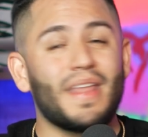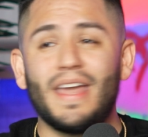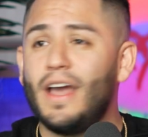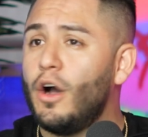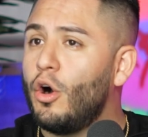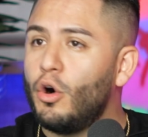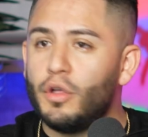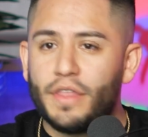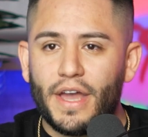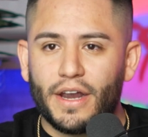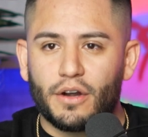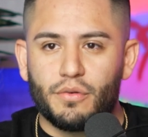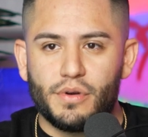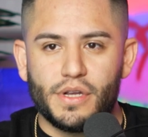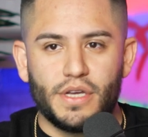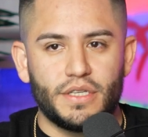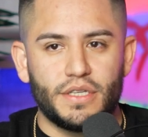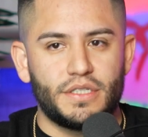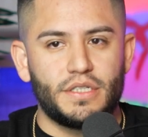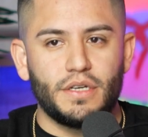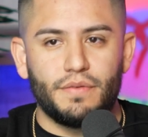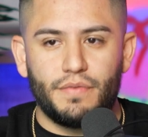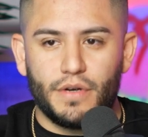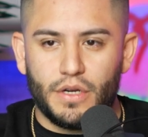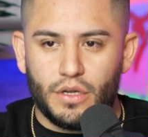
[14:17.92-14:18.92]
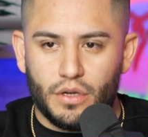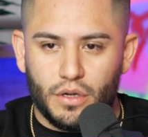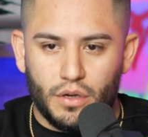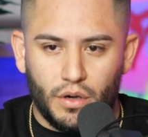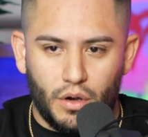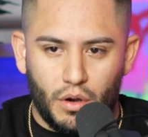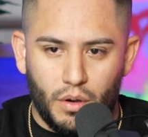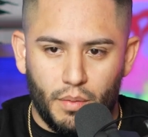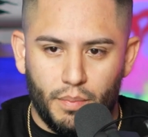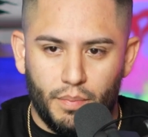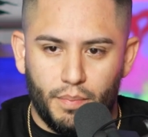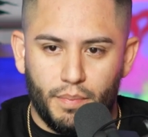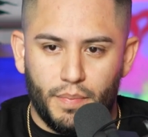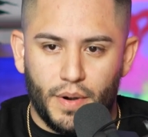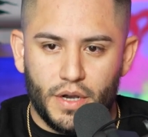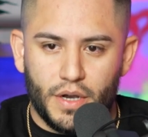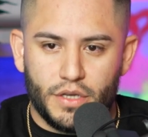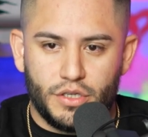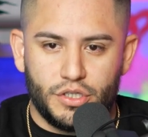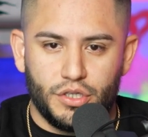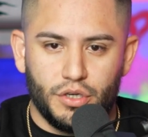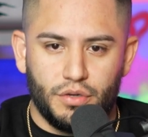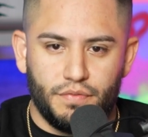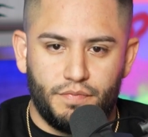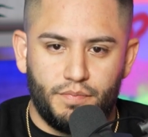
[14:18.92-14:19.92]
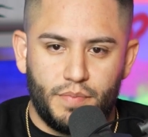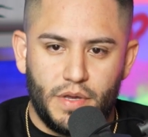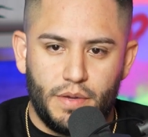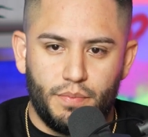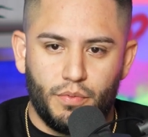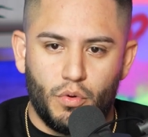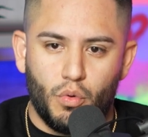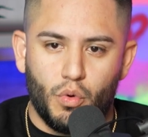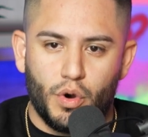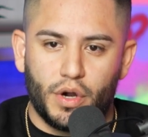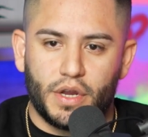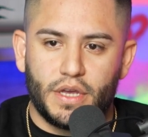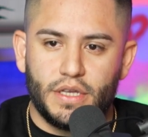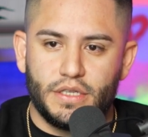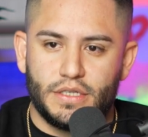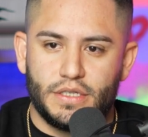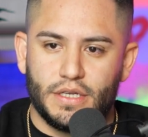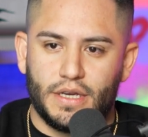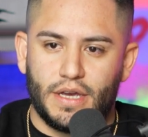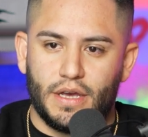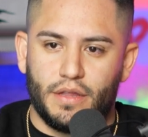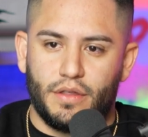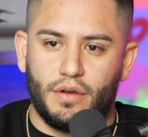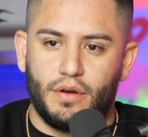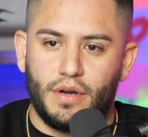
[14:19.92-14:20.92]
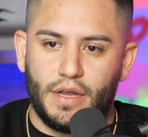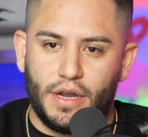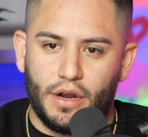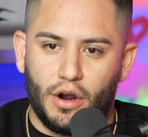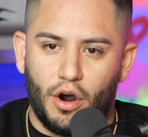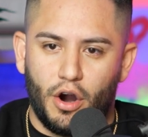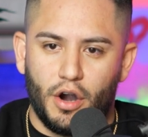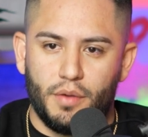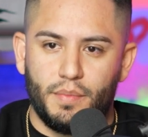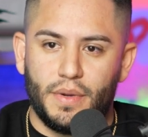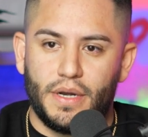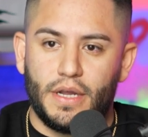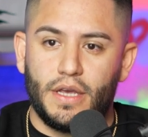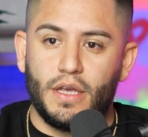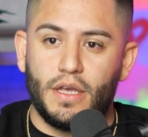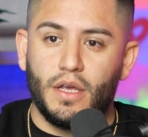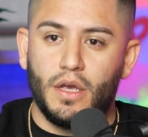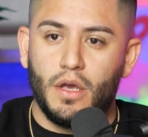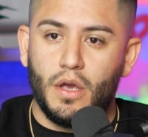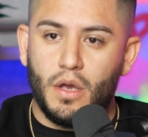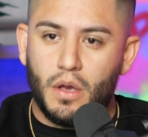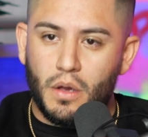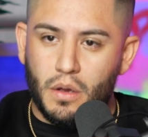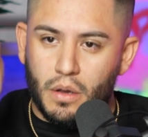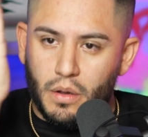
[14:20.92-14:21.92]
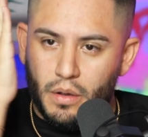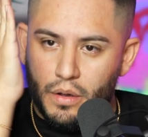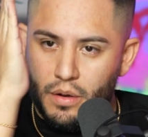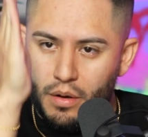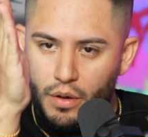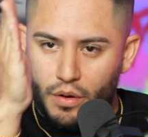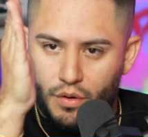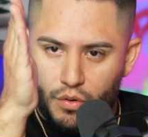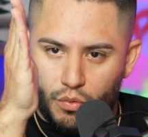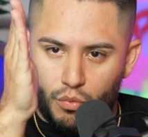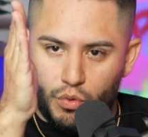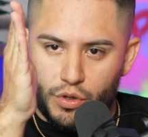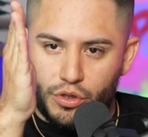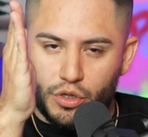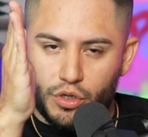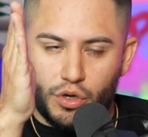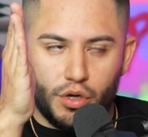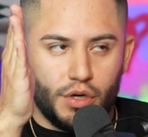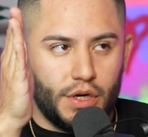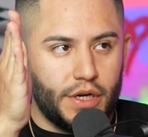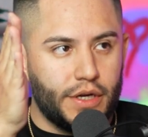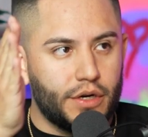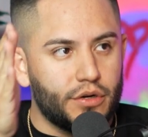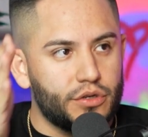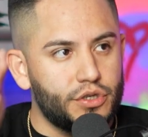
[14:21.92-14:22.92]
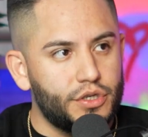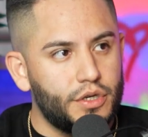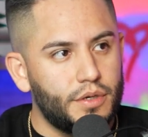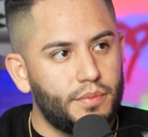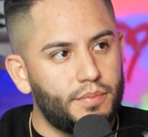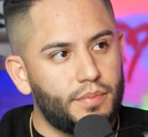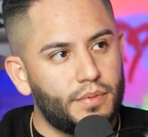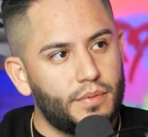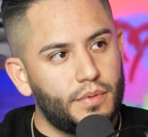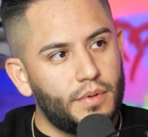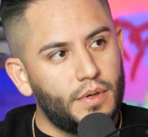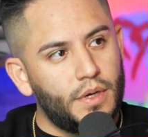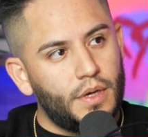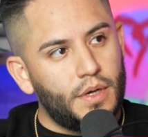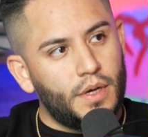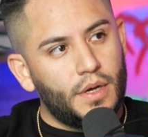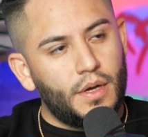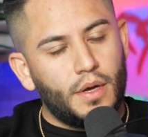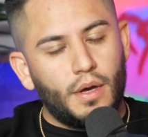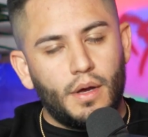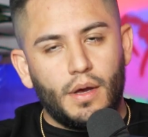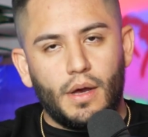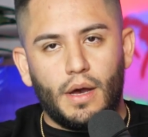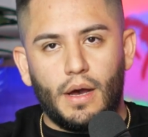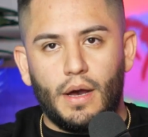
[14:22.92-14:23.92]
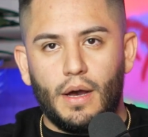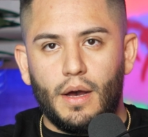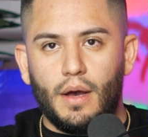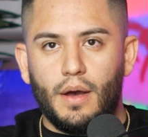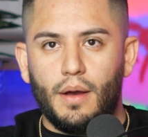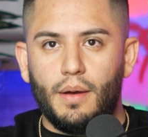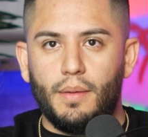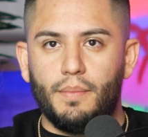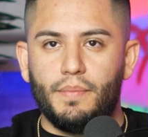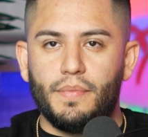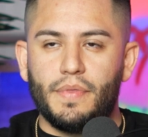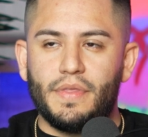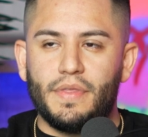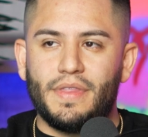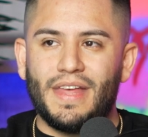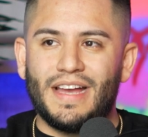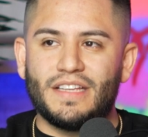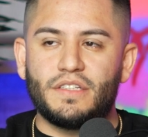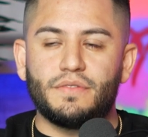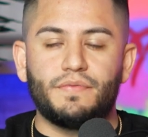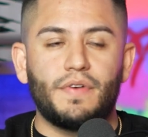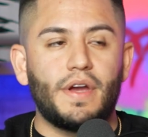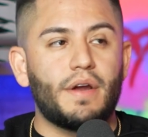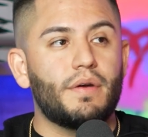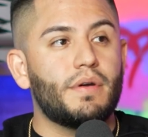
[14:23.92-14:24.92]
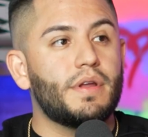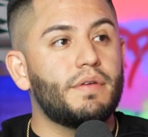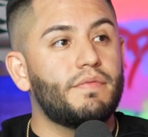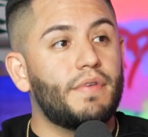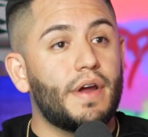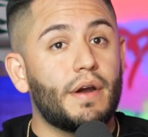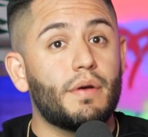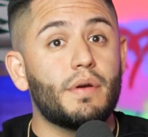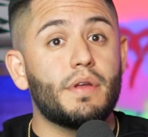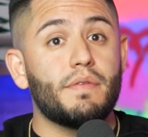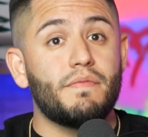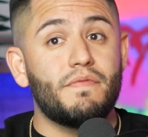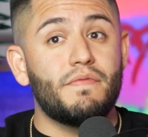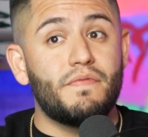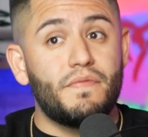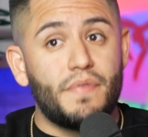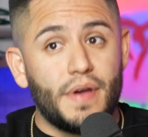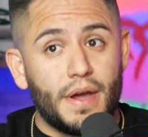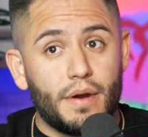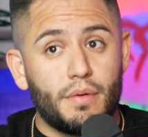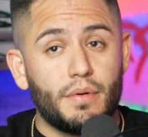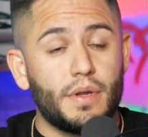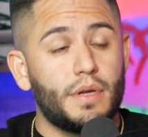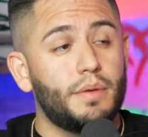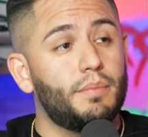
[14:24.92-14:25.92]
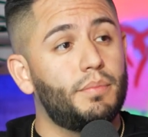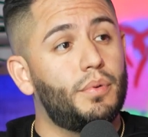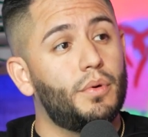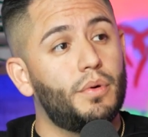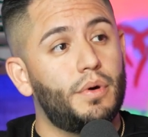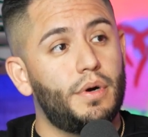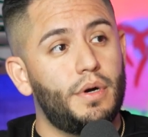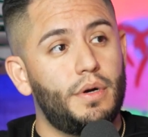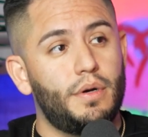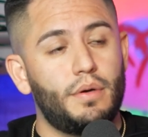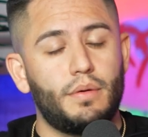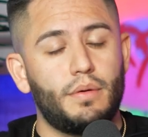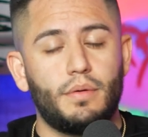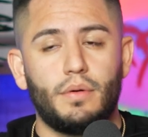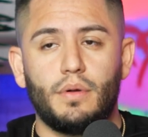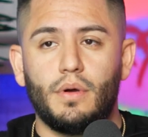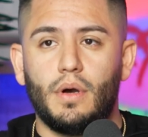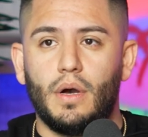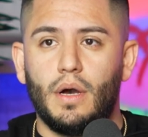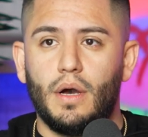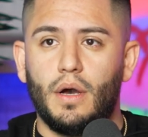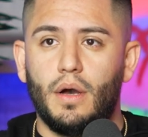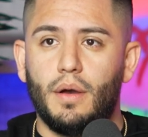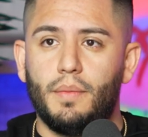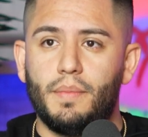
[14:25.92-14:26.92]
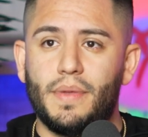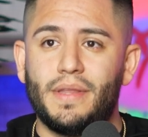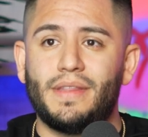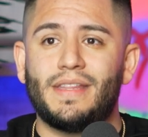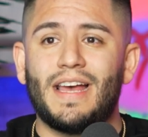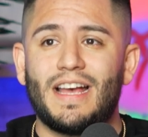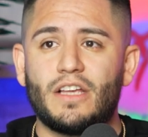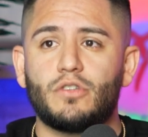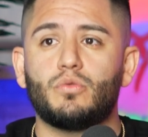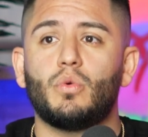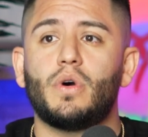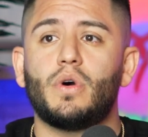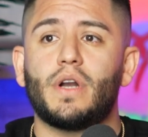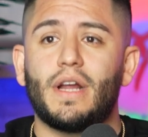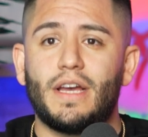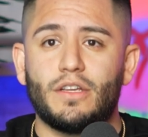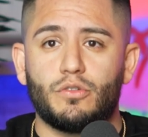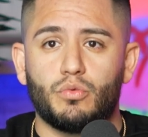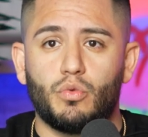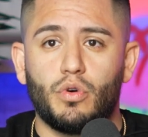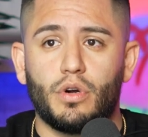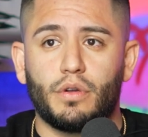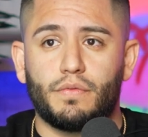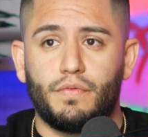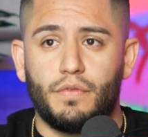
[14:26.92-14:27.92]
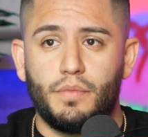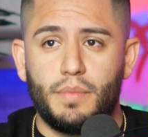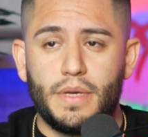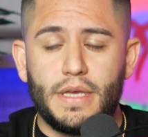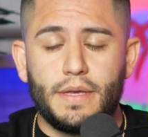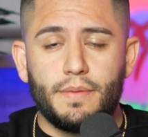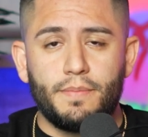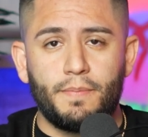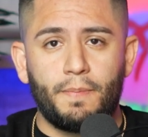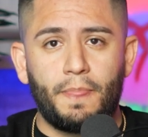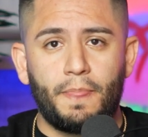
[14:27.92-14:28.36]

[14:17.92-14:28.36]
all that creativity, a bunch of people working together in harmony with good leadership. That's very, very, very important. And that's what has worked for me.